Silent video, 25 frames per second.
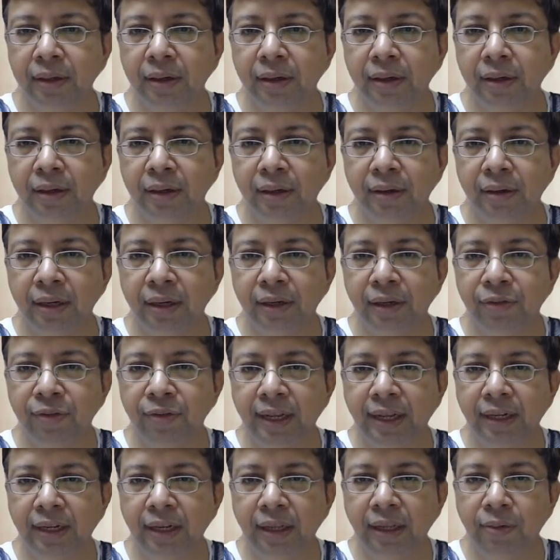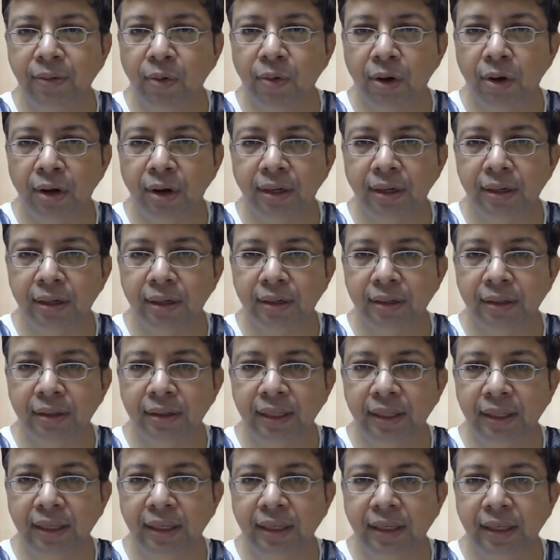It's finally what
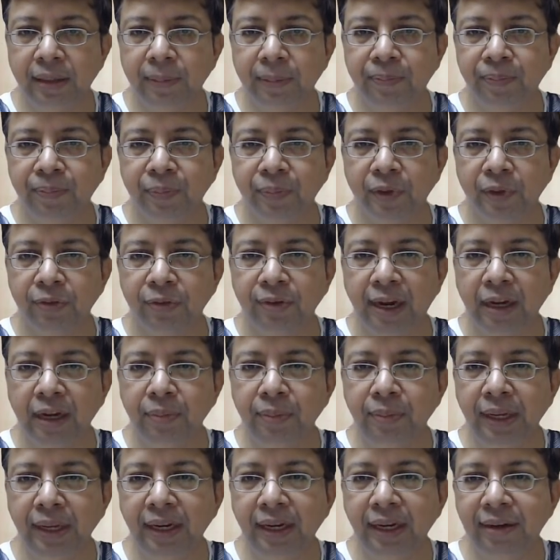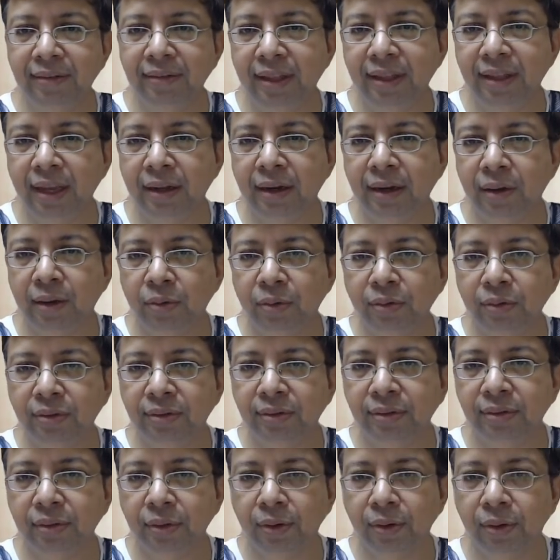the Fed meets, they
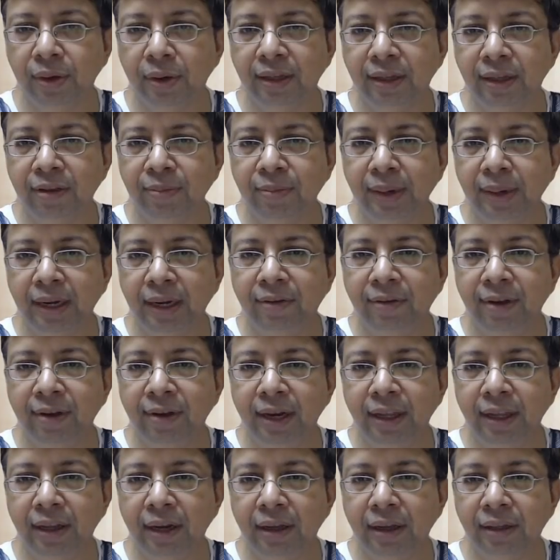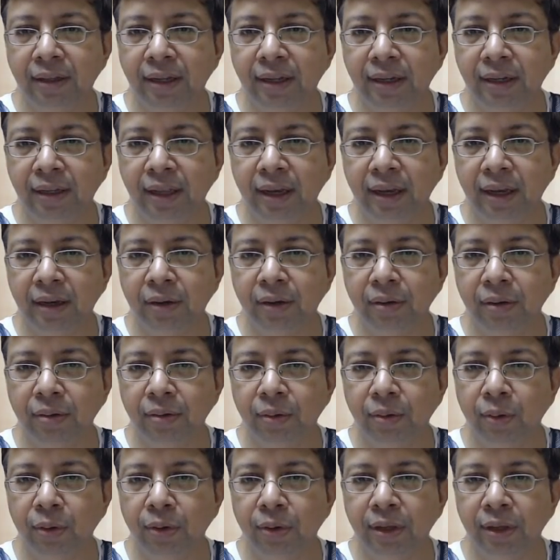announce, and they've made it very clear that they are
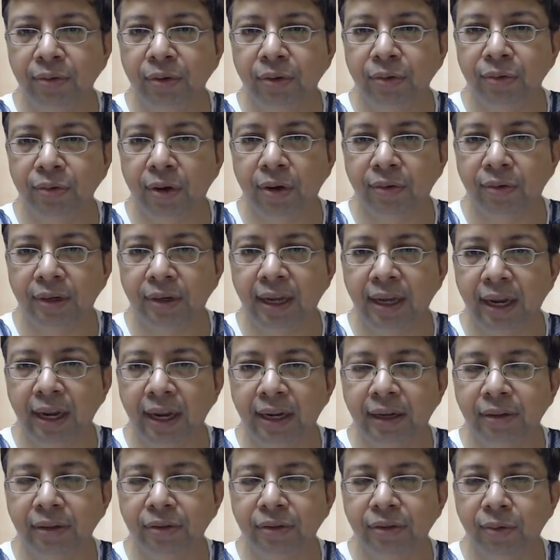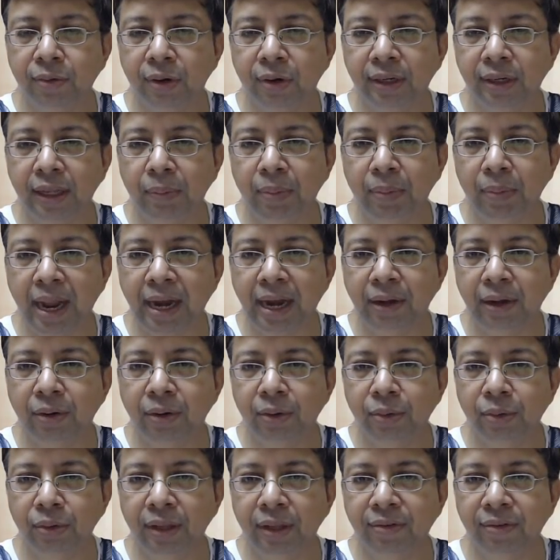going to give you forward guidance of what they plan to do.